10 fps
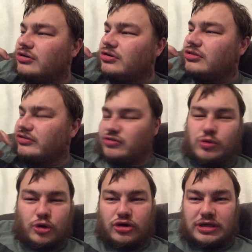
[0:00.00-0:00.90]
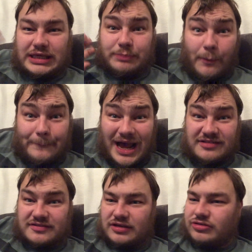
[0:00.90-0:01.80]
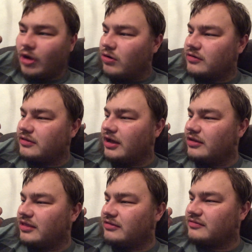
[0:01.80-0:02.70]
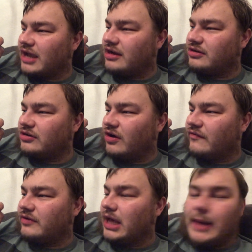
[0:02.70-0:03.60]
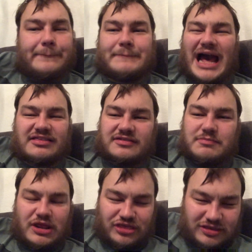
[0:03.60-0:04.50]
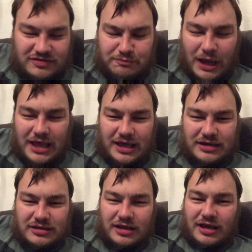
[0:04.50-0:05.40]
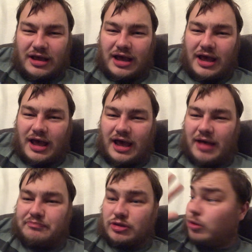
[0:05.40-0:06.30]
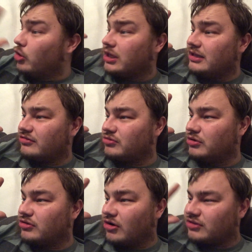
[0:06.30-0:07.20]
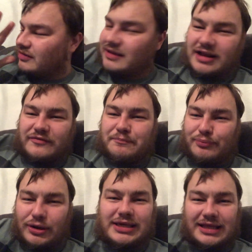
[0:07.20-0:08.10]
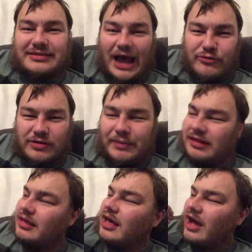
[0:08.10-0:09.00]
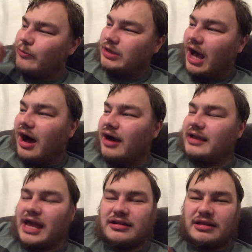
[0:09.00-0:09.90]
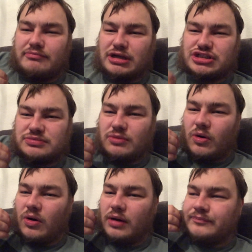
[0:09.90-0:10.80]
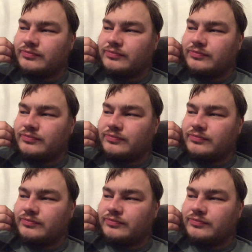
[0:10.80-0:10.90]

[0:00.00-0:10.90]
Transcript: this quirky, bombastic Doctor, this kind of Matt Smith inspired quirkiness to her Doctor is kind of breaking down a bit, and we are getting a much more,